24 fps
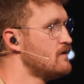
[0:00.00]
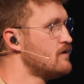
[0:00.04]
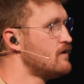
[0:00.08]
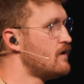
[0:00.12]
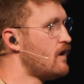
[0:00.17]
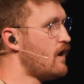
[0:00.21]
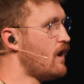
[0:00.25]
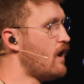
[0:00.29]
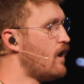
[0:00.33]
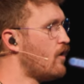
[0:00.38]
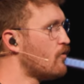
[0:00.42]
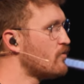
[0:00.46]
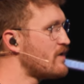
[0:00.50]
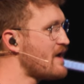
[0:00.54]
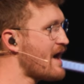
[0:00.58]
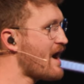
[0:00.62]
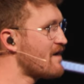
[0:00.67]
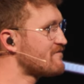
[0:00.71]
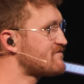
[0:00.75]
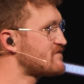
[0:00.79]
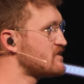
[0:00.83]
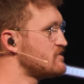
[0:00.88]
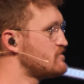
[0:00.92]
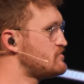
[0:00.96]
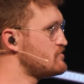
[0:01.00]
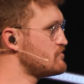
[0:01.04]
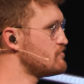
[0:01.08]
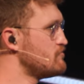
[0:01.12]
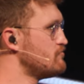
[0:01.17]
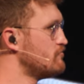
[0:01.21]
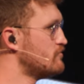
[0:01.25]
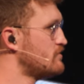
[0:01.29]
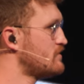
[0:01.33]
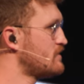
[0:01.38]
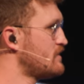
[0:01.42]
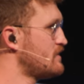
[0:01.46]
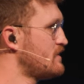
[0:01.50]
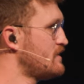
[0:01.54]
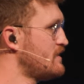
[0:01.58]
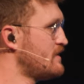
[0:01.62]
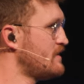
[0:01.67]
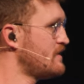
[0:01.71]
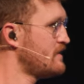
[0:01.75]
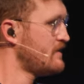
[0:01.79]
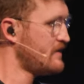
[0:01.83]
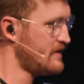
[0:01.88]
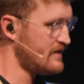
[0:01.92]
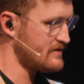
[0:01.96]
All we have to do,
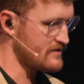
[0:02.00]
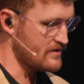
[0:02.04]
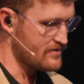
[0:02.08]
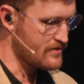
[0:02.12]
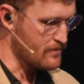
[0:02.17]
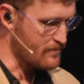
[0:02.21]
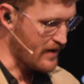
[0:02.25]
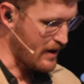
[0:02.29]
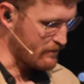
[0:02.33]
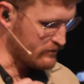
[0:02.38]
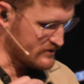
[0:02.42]
the Bible